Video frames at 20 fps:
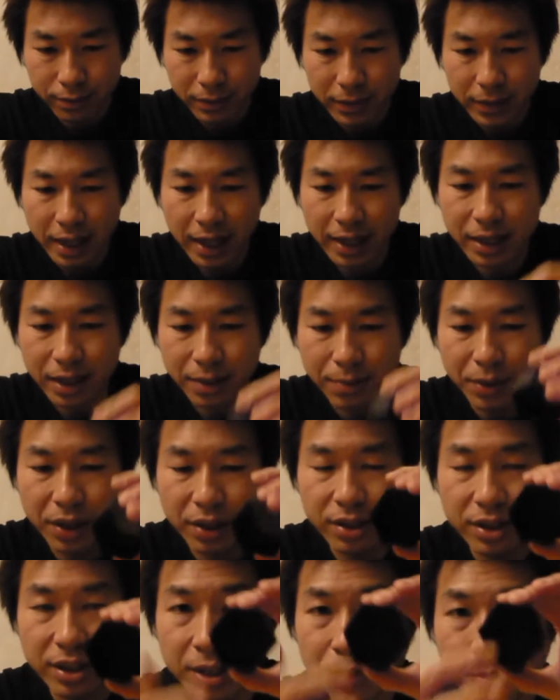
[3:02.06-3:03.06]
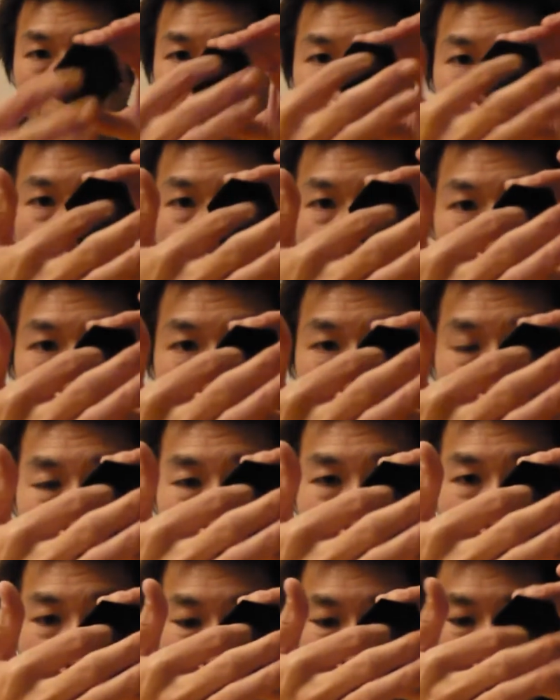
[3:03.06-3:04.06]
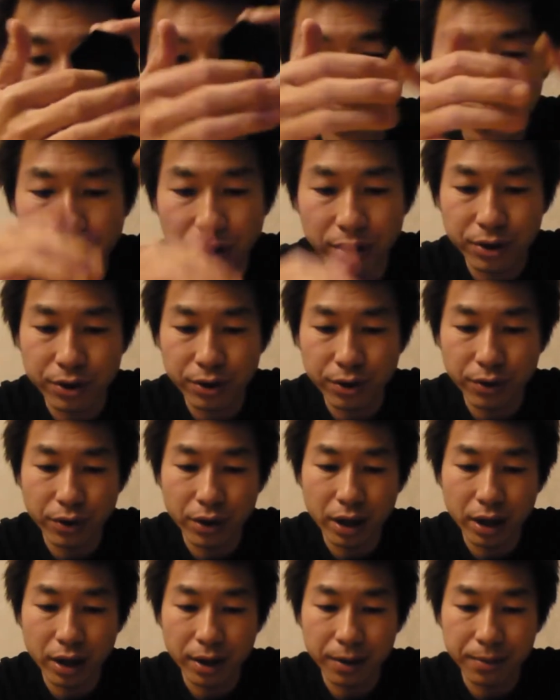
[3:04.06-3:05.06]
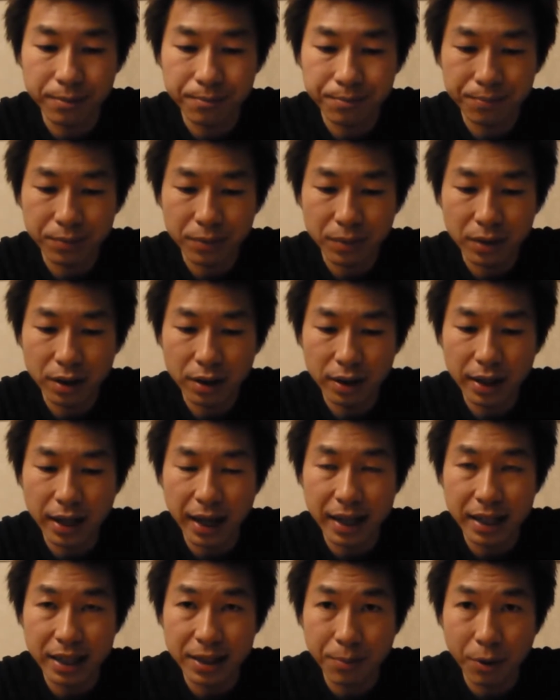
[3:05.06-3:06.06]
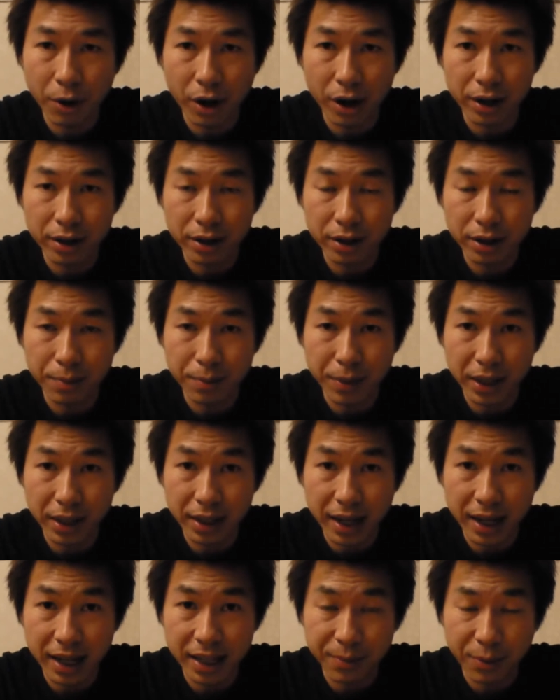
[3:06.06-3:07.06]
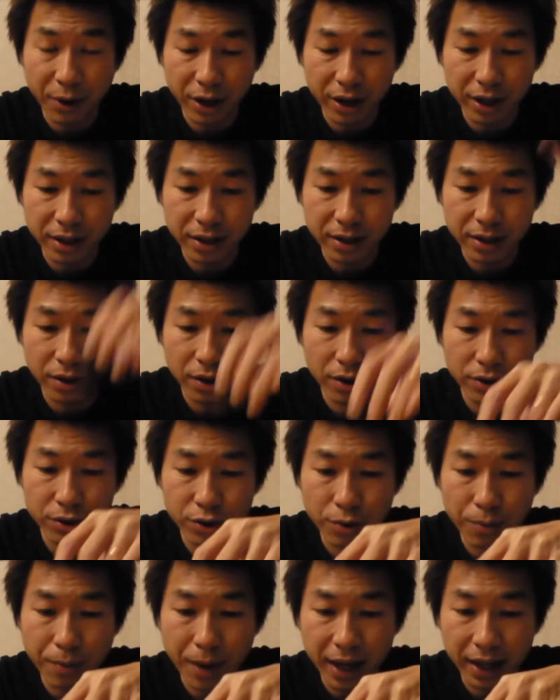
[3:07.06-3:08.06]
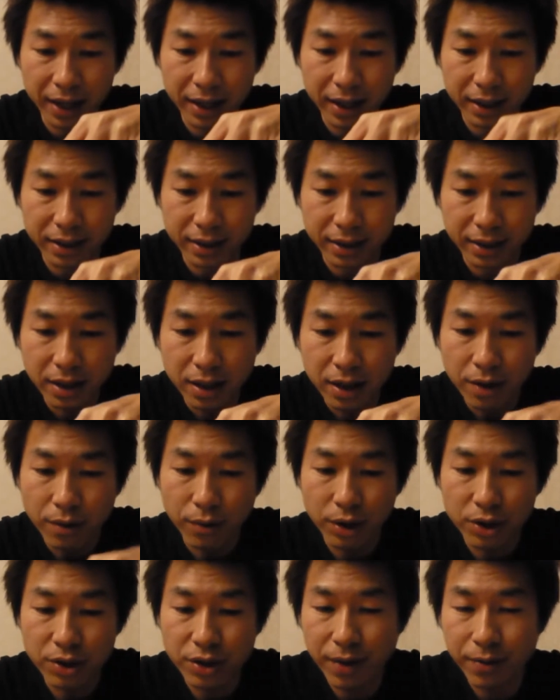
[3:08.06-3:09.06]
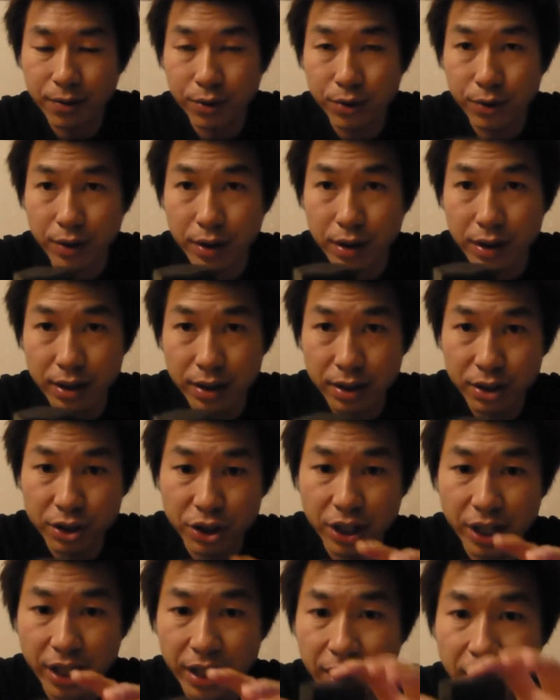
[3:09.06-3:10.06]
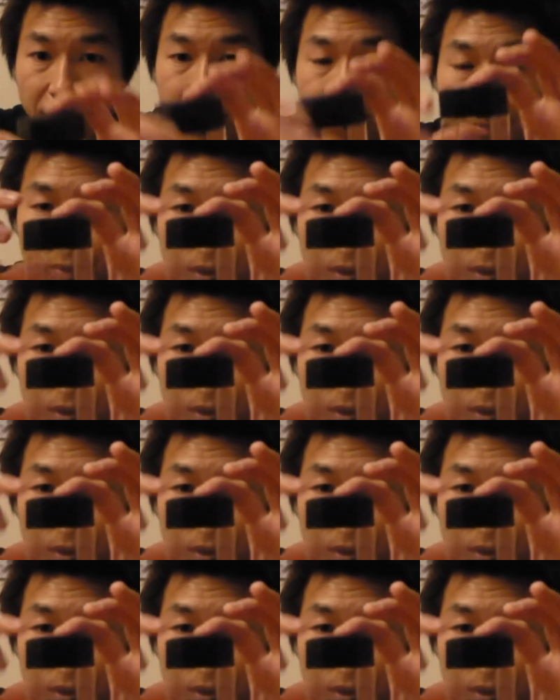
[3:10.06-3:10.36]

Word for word: that's it because this part is a magnet and also the dice part the big dice part is also magnet what you have to do is just shake it up